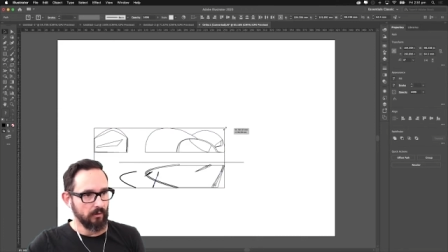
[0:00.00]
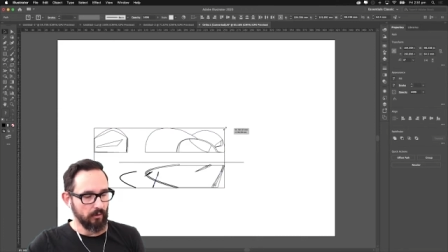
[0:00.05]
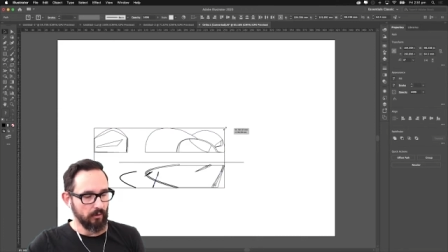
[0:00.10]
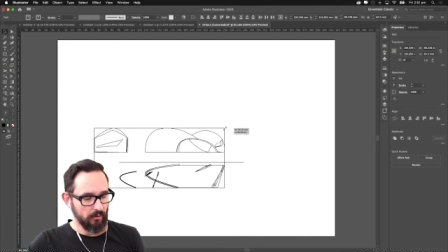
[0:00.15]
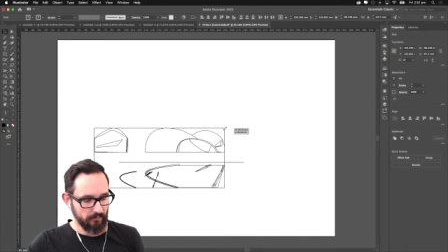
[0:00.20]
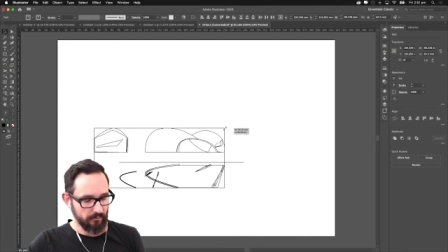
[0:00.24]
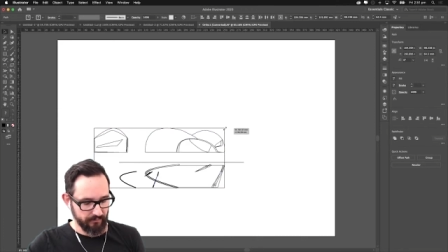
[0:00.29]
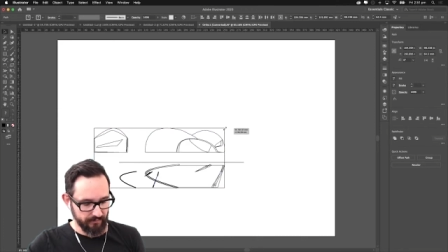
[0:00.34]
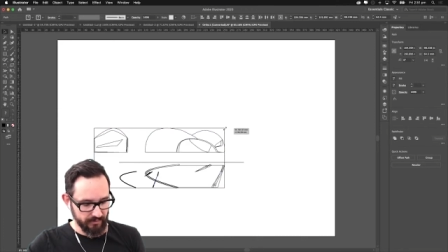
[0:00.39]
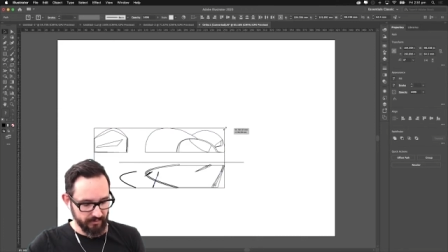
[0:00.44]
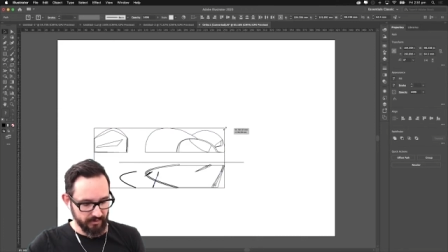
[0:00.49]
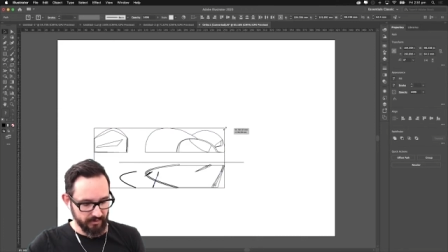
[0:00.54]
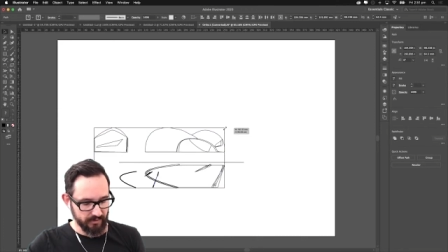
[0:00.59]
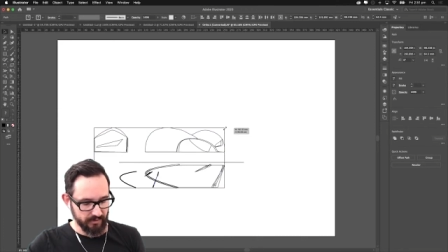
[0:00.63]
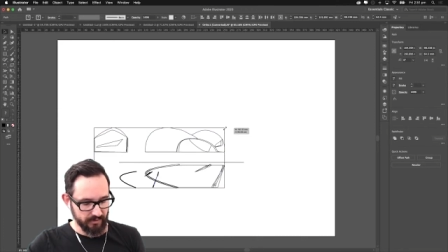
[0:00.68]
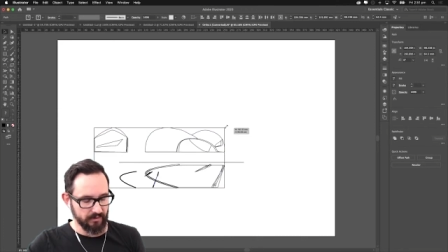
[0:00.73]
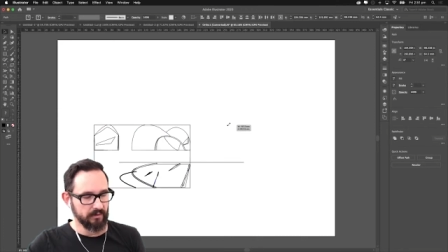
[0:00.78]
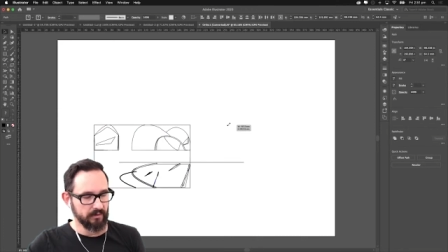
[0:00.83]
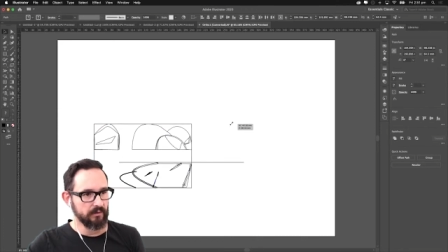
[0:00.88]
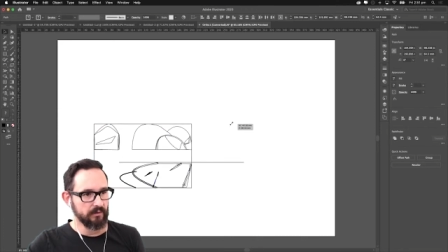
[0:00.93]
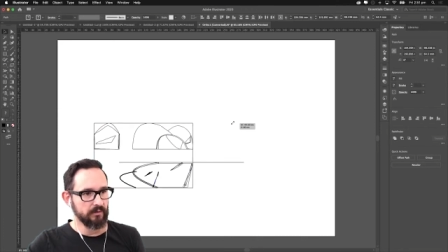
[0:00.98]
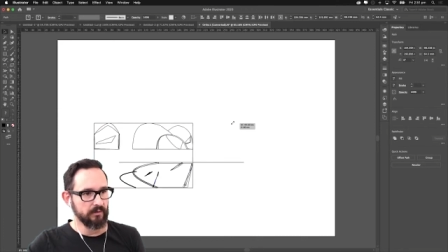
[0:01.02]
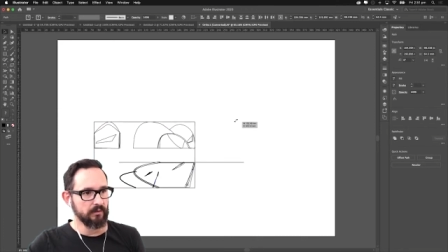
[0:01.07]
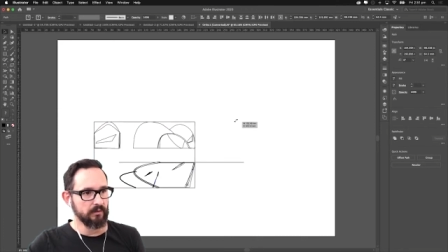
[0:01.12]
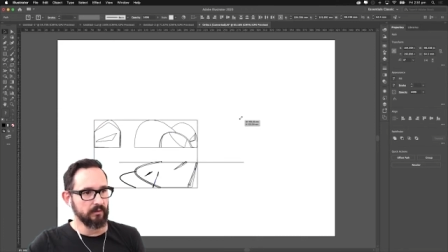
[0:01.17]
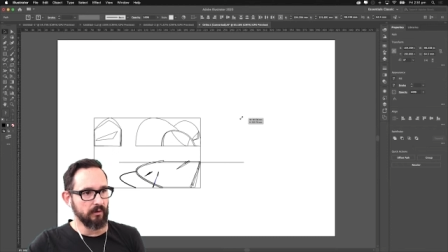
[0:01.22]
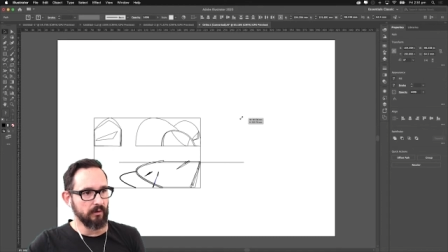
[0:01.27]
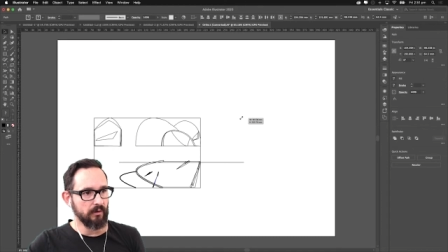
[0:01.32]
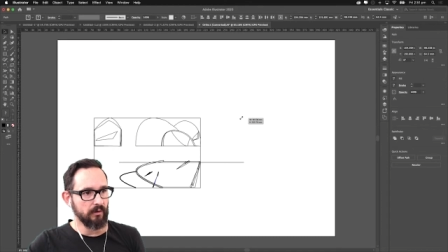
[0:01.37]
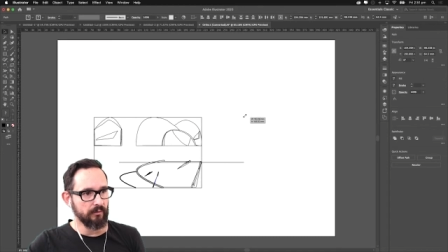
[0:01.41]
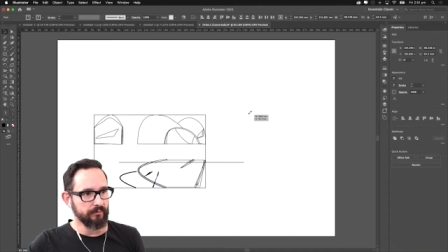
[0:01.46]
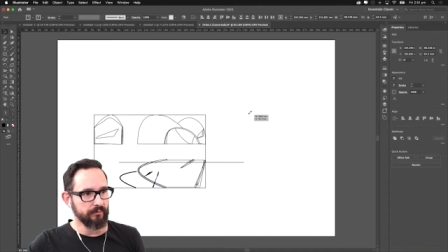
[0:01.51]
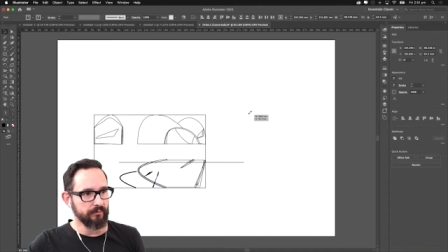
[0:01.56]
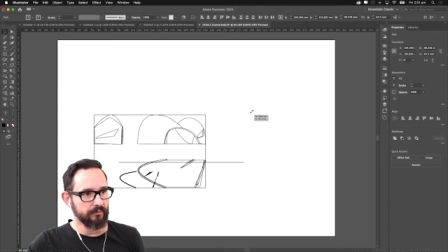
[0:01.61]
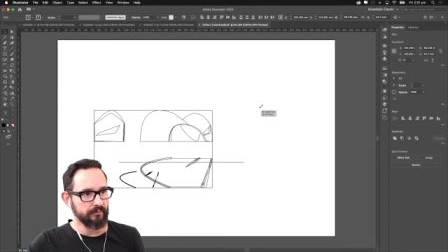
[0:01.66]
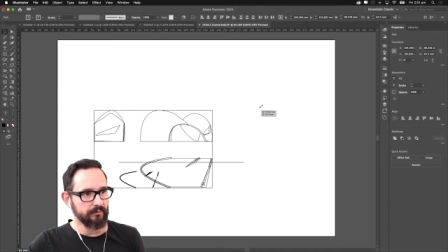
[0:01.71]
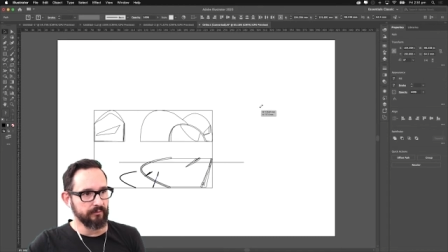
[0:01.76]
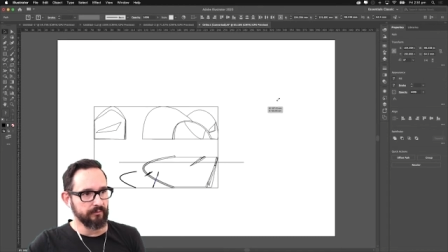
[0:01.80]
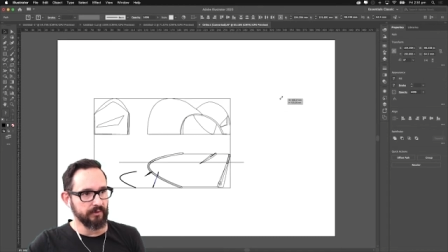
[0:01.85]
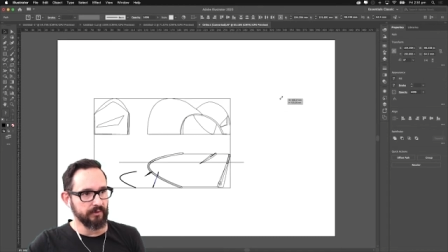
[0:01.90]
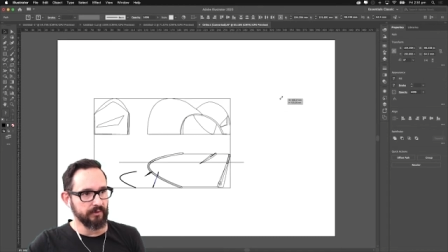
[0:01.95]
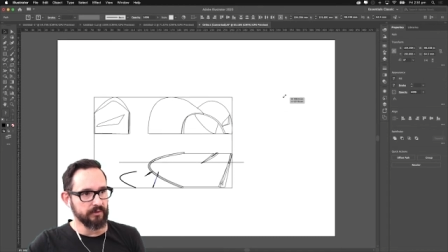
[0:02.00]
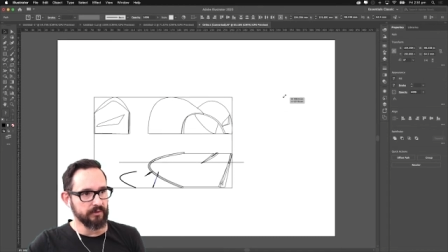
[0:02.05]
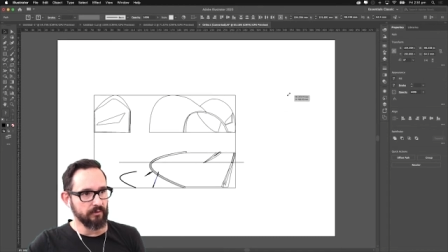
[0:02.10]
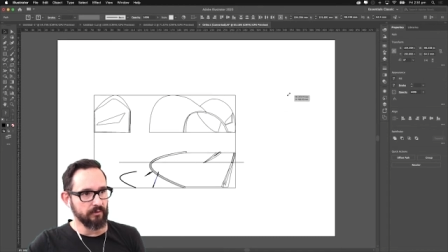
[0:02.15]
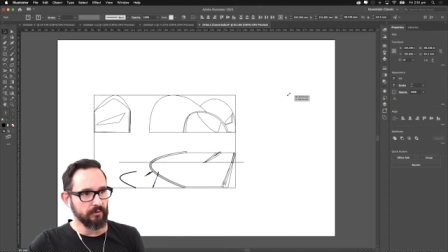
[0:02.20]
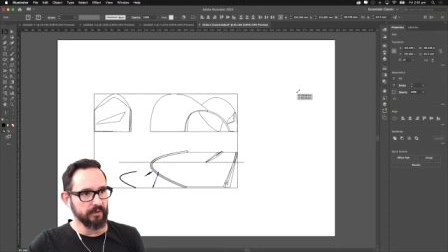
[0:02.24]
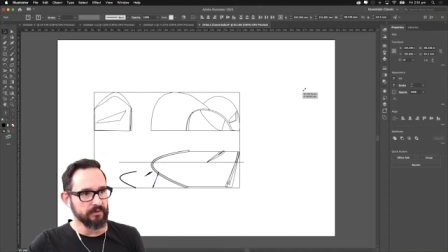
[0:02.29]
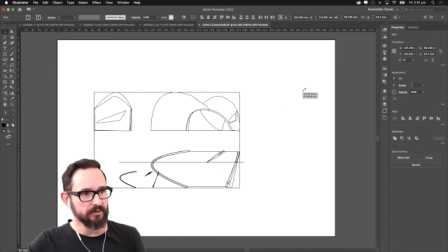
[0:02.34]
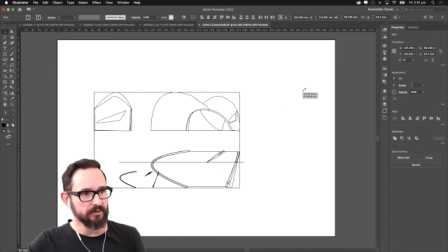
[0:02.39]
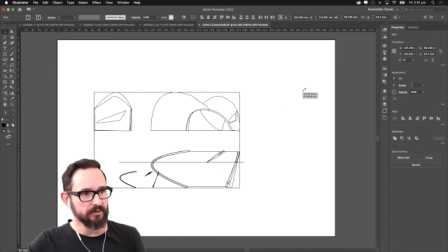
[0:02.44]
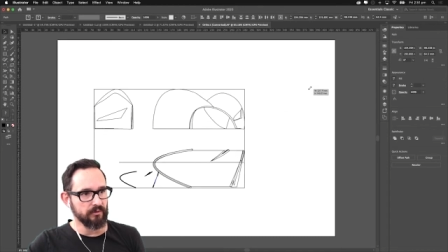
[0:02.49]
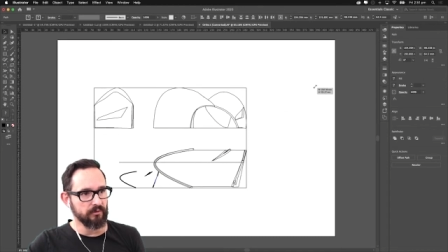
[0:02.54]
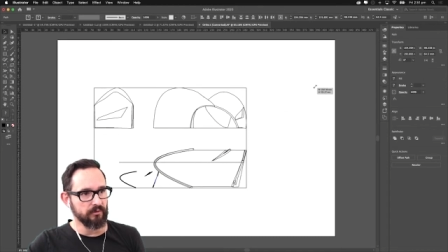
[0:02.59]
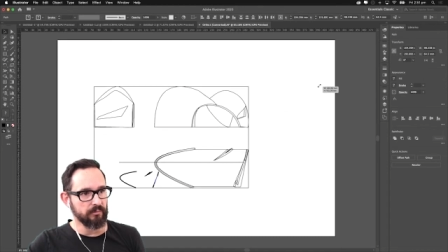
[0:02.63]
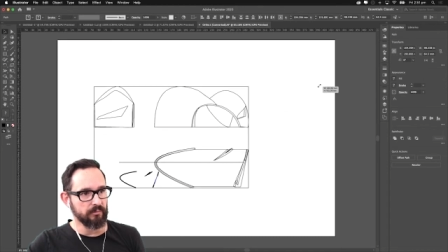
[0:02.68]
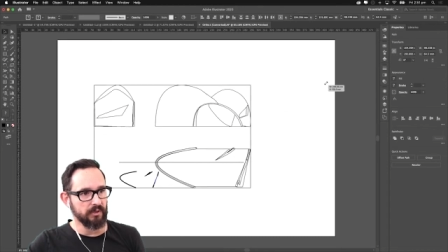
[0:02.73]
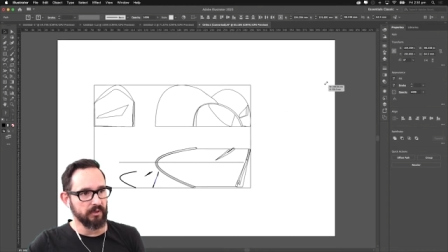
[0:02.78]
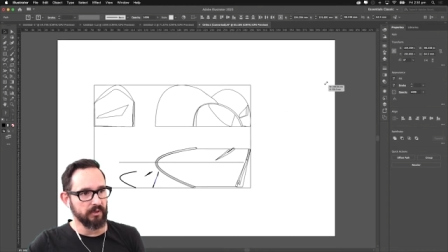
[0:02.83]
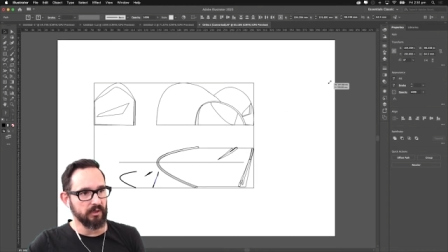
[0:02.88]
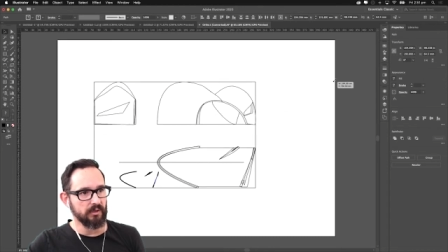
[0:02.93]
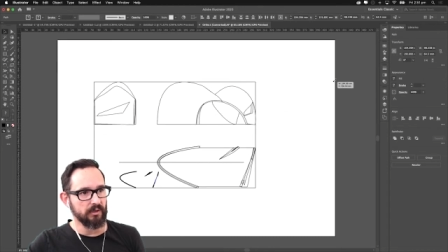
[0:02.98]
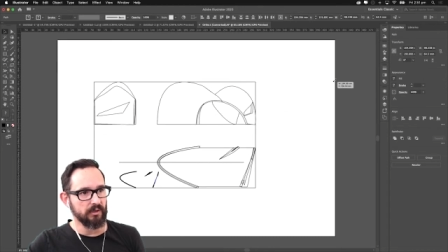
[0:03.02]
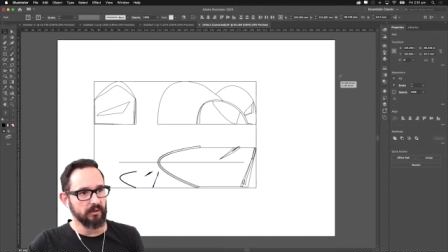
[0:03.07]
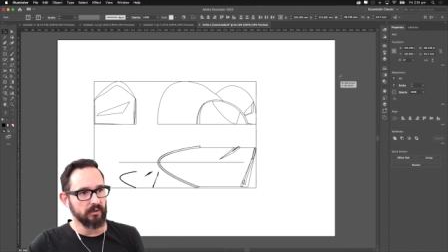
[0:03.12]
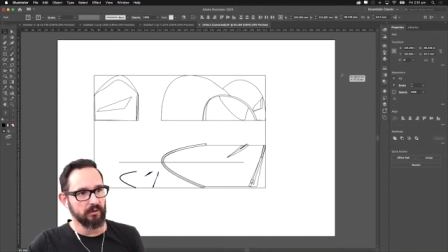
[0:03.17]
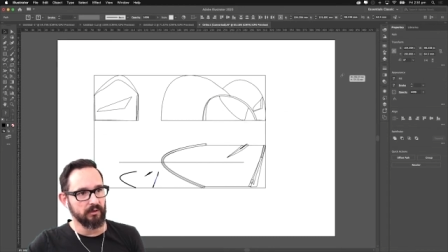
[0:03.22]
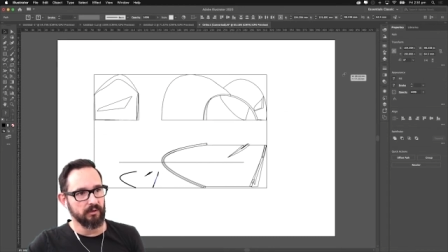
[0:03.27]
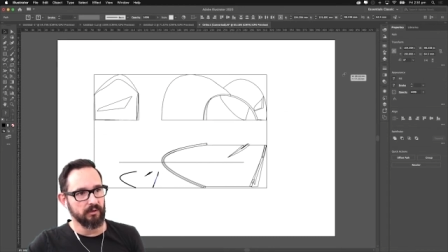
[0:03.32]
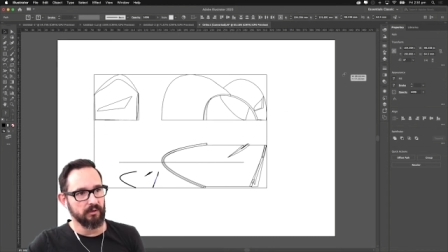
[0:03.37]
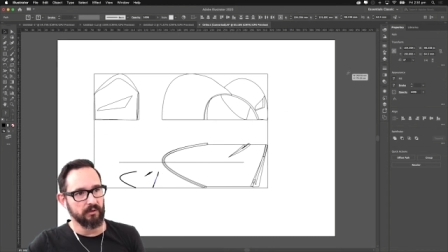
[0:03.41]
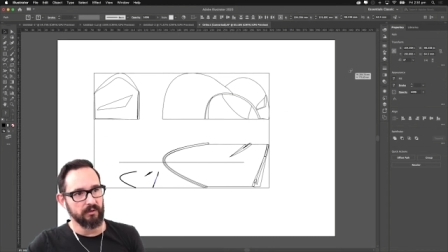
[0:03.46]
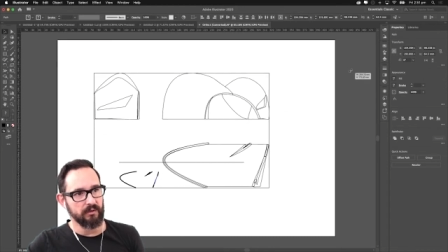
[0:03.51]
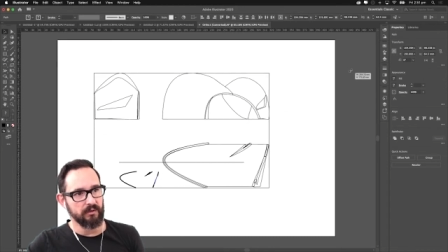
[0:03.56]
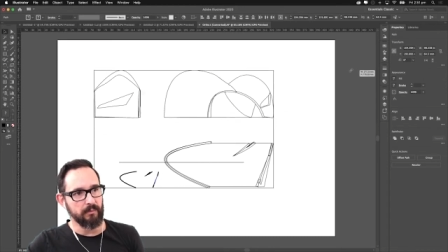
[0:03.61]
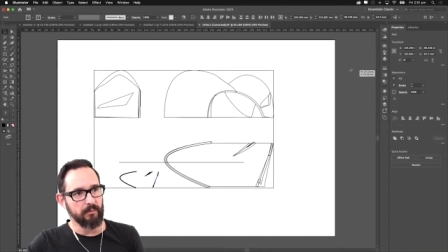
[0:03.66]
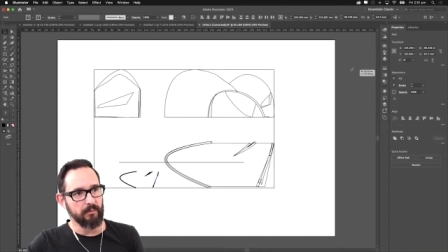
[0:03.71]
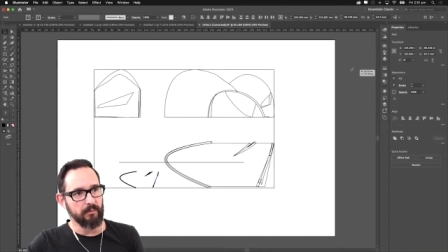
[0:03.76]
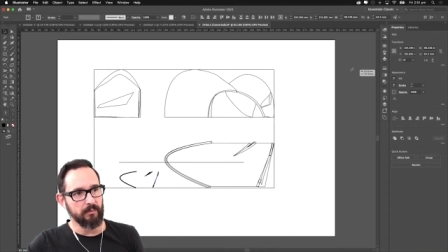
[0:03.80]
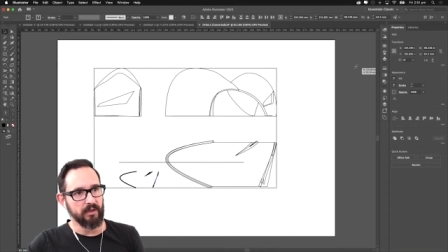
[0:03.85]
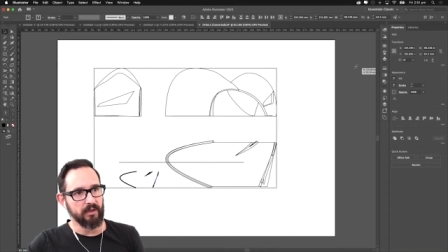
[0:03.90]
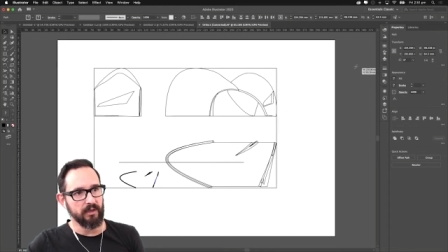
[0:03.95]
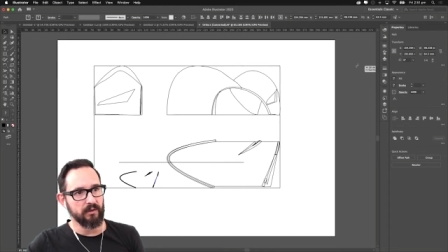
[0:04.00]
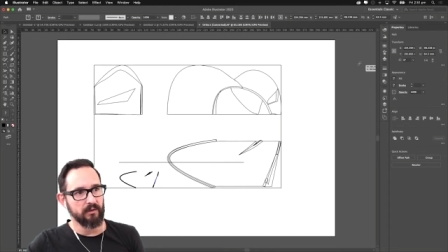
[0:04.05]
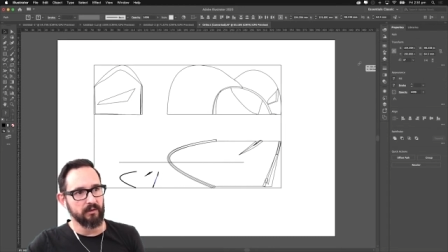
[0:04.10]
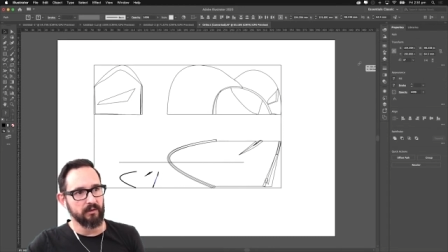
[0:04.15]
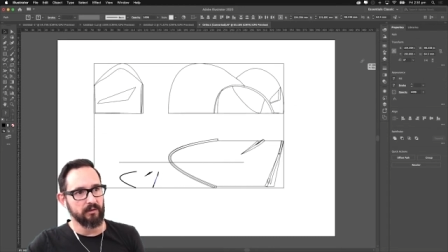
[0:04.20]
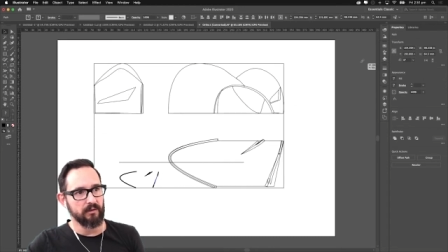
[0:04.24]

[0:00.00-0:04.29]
the drawing is going to be that big,